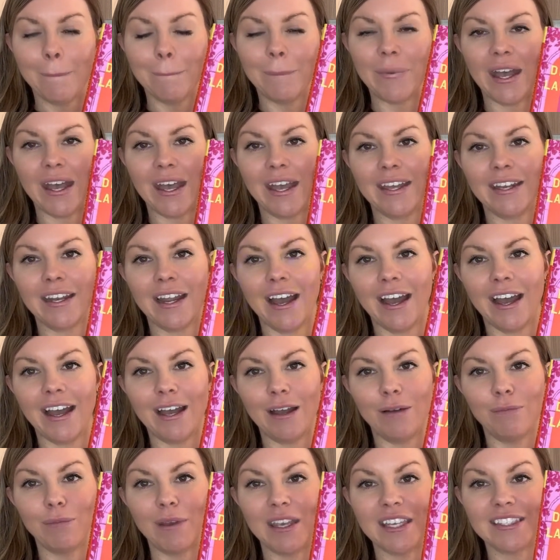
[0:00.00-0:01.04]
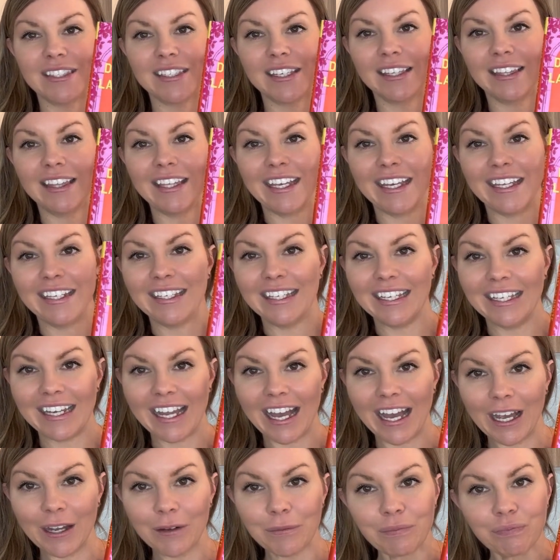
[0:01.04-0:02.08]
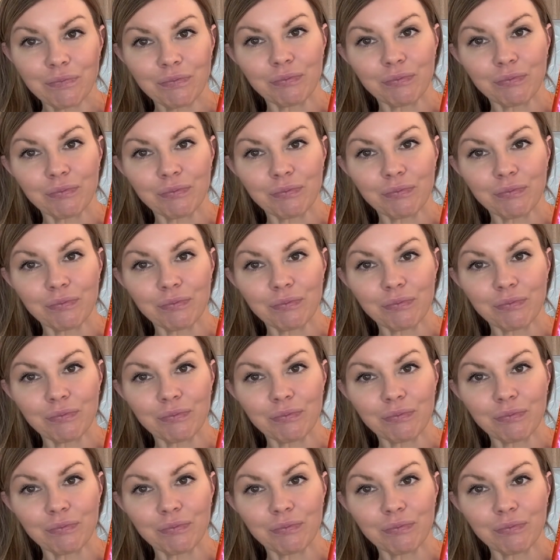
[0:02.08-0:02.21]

But basically, Anita